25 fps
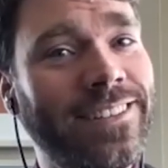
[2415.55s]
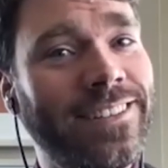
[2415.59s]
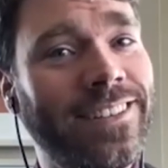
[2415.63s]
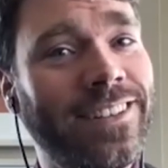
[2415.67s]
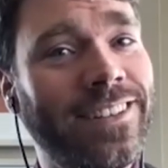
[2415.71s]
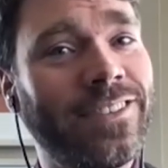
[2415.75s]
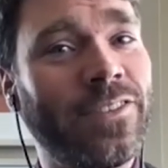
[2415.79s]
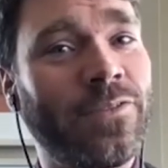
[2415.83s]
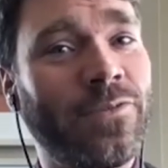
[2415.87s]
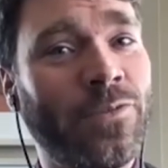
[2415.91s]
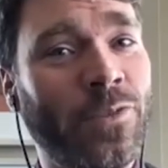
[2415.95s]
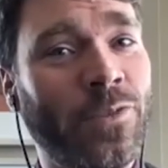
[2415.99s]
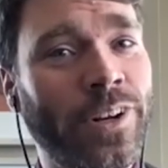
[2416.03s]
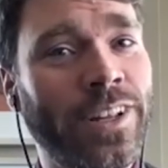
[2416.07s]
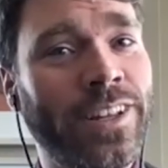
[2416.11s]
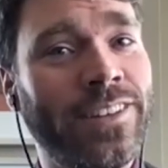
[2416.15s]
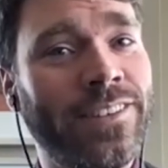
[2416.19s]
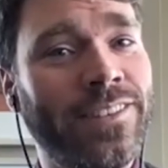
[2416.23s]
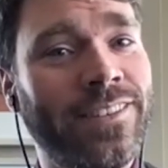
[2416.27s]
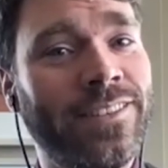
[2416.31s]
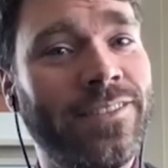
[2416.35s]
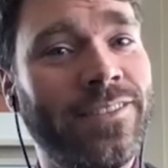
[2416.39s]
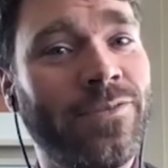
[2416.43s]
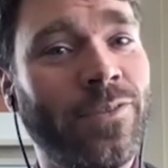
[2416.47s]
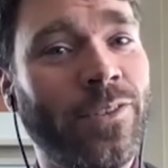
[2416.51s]
There's a 40
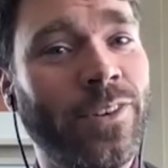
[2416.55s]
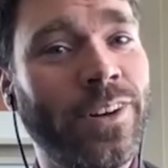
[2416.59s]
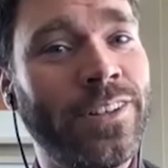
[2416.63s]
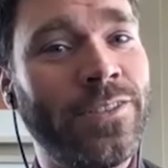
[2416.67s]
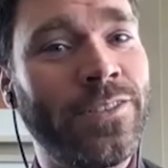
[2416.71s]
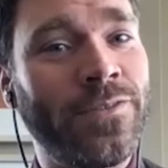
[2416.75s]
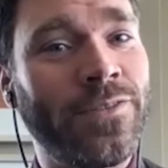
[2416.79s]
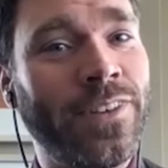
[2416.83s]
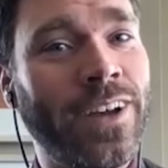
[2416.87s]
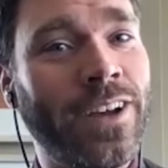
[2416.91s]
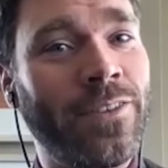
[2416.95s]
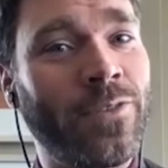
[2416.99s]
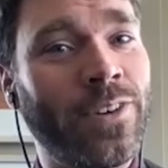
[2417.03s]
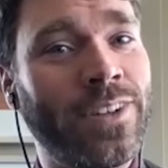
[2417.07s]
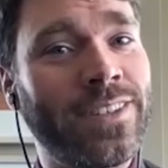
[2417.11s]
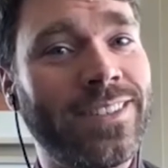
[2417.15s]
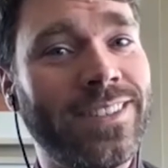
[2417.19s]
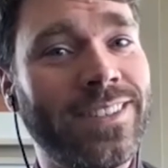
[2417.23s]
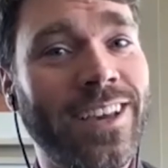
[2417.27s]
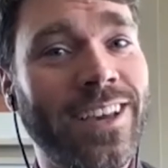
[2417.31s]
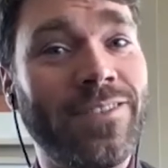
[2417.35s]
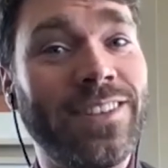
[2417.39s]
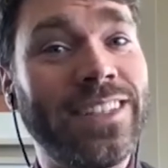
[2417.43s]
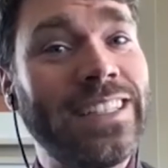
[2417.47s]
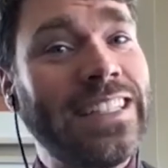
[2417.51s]

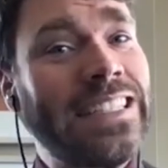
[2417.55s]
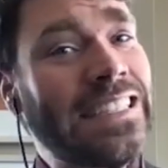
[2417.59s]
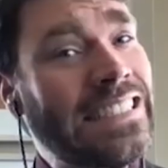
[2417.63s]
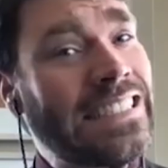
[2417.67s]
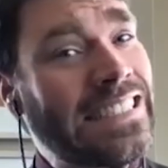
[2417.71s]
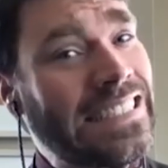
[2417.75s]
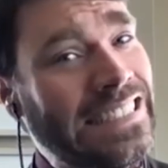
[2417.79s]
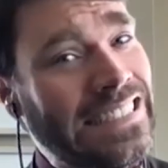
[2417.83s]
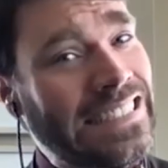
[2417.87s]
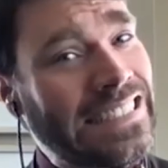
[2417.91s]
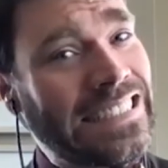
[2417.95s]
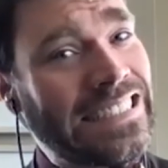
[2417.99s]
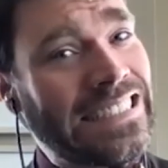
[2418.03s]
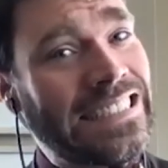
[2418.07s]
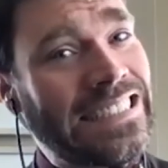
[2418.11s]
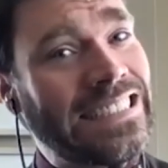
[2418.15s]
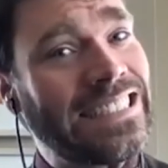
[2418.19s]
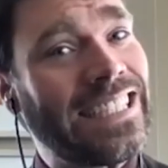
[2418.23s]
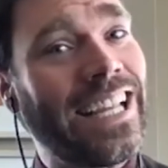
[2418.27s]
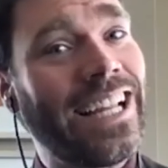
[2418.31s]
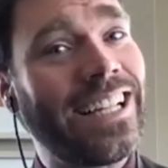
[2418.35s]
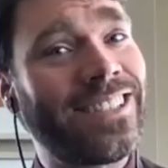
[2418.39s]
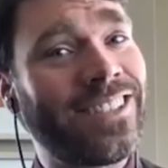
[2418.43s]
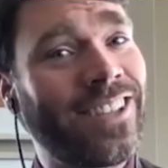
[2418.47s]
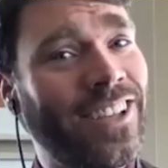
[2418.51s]
42.5
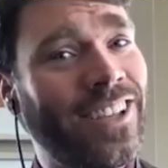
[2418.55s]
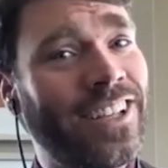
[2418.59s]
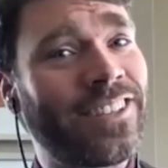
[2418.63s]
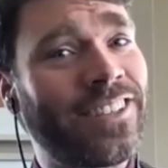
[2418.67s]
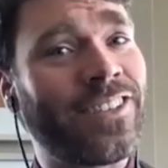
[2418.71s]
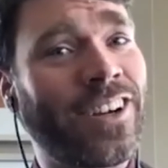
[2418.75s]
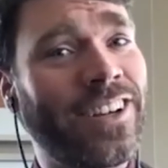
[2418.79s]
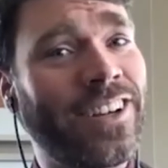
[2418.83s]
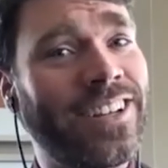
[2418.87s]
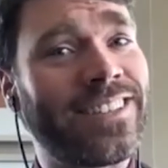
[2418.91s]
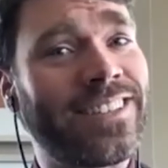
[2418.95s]
It's it's hard yeah.